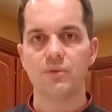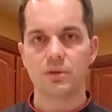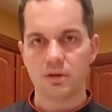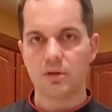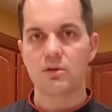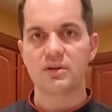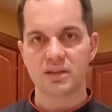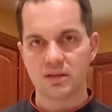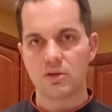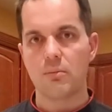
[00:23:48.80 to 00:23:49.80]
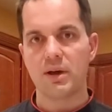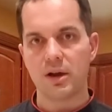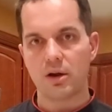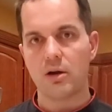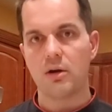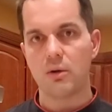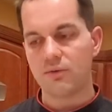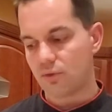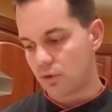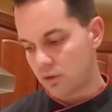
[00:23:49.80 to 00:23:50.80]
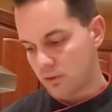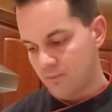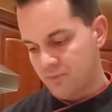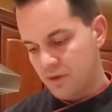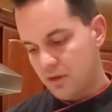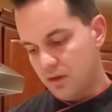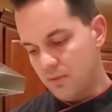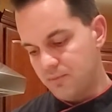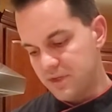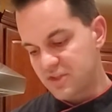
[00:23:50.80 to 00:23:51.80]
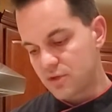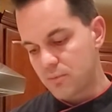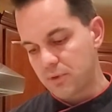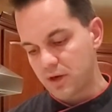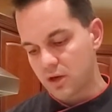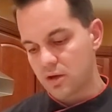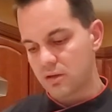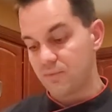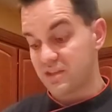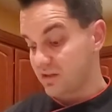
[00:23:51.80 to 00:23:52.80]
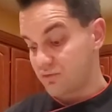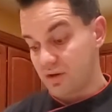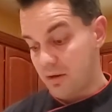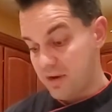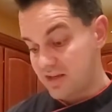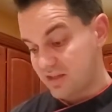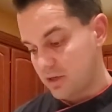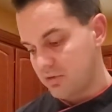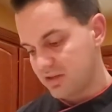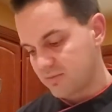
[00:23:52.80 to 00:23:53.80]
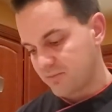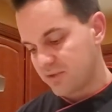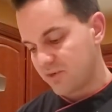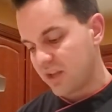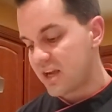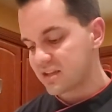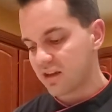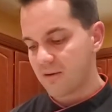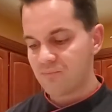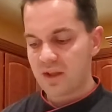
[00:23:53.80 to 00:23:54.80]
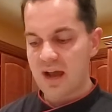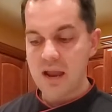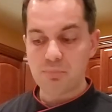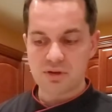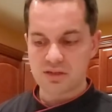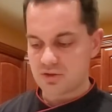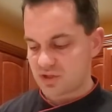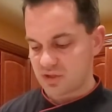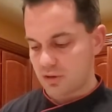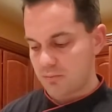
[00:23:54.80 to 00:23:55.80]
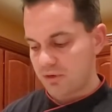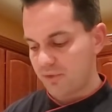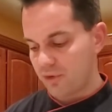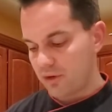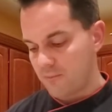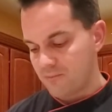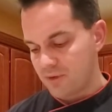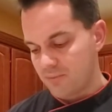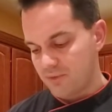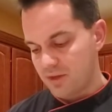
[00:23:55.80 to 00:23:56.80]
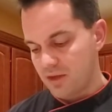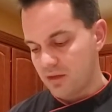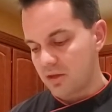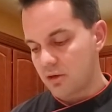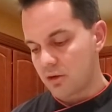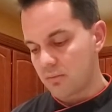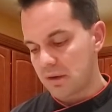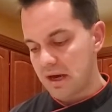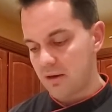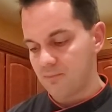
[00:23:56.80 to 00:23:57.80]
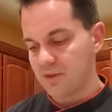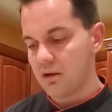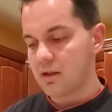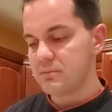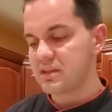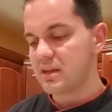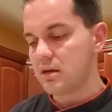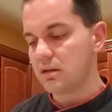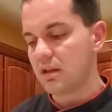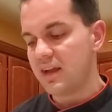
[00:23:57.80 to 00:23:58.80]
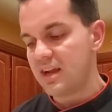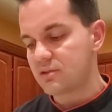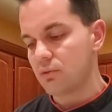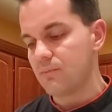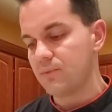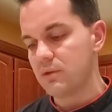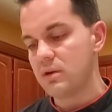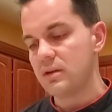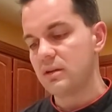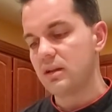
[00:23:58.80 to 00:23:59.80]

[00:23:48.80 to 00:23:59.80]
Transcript: it cooks a little better overall. It's still pretty good. It's really amazing. I mean, it's fantastic. I personally just don't prefer the darker bottom. Now let me see how the one in the